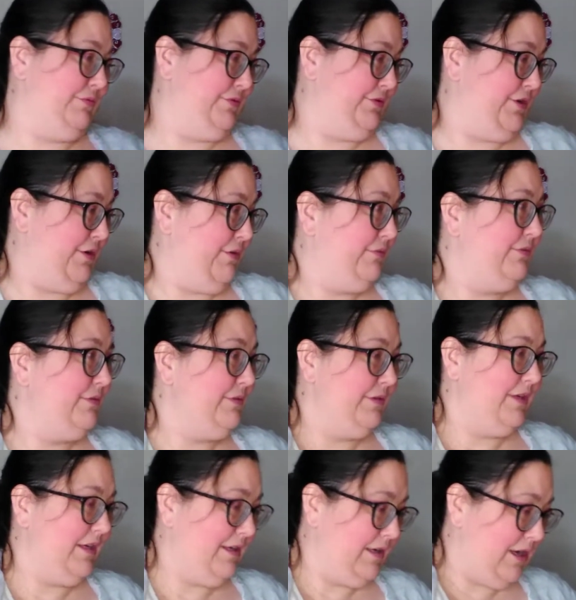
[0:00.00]
So,
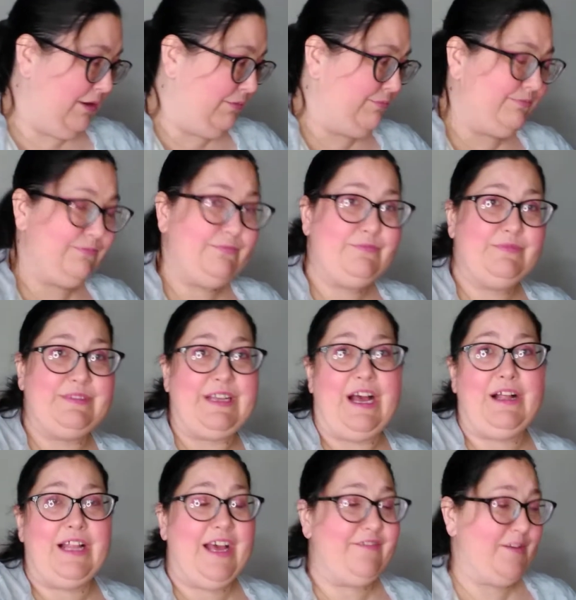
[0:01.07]

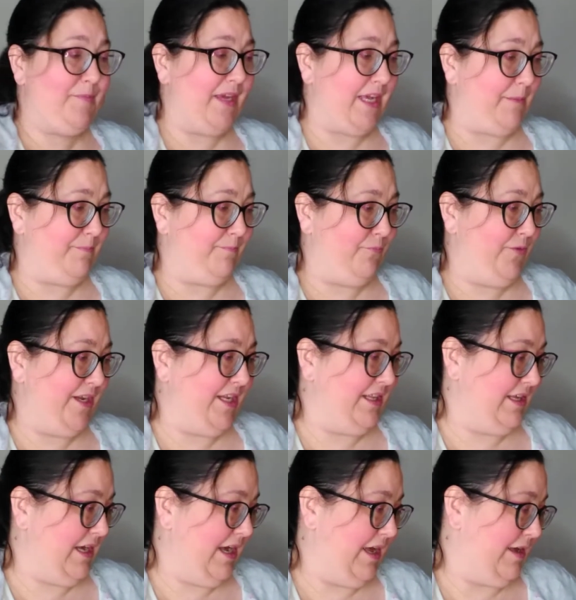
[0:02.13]
I'll have to pick up
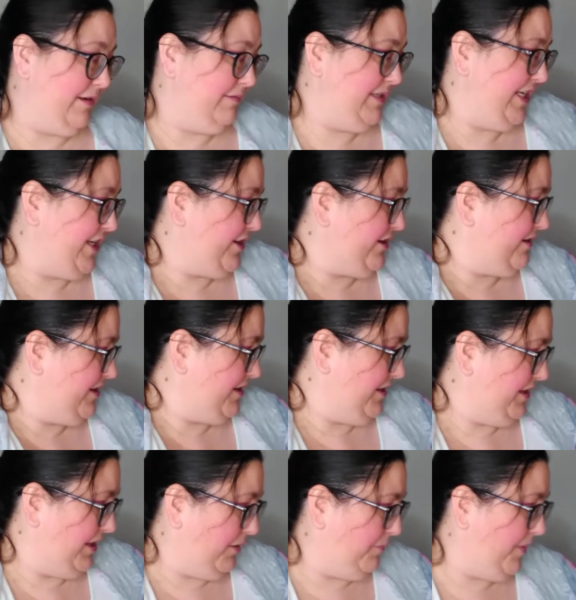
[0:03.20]
Tigger in a
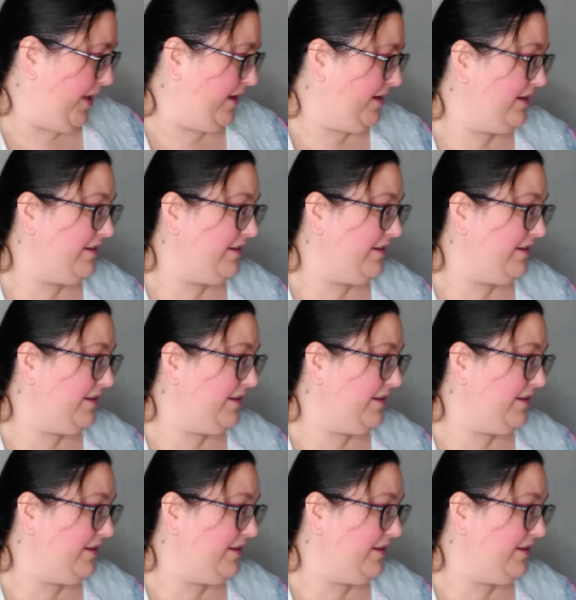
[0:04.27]
little bit.